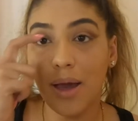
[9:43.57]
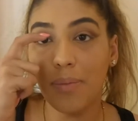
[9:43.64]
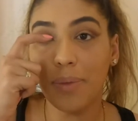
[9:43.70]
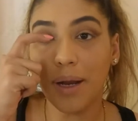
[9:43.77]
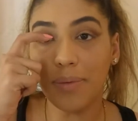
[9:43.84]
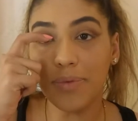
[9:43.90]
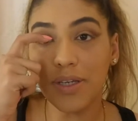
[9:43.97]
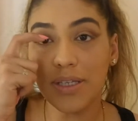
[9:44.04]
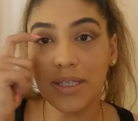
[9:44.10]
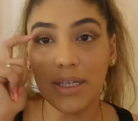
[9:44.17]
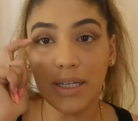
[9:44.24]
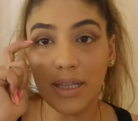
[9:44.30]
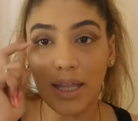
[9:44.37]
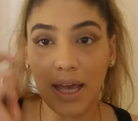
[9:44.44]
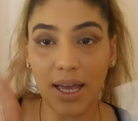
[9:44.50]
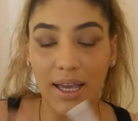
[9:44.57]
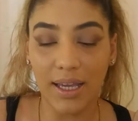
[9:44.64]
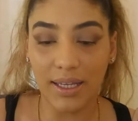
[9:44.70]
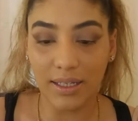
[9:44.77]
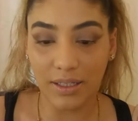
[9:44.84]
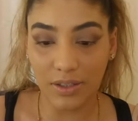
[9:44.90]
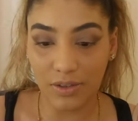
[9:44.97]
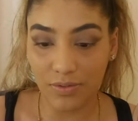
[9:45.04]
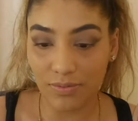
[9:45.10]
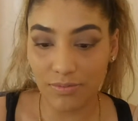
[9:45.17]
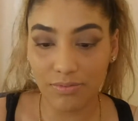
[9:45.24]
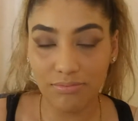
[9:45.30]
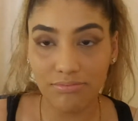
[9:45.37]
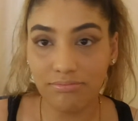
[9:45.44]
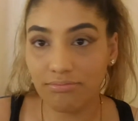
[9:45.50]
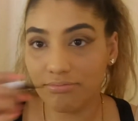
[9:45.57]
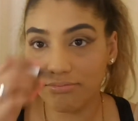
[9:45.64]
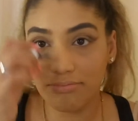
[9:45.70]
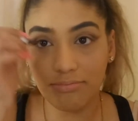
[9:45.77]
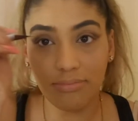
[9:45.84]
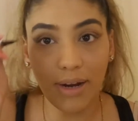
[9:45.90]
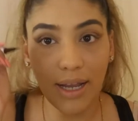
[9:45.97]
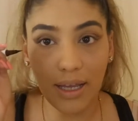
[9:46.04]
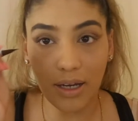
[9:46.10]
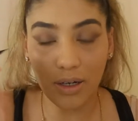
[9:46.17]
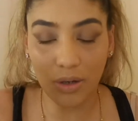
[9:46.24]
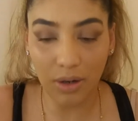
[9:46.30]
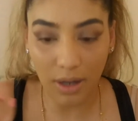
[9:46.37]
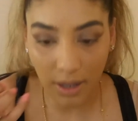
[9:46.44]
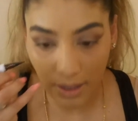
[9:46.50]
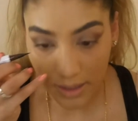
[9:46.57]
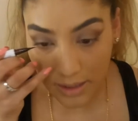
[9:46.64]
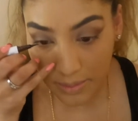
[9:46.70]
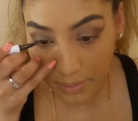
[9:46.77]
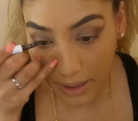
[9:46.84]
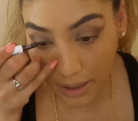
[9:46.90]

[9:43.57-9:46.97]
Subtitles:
but I'm just gonna line right across my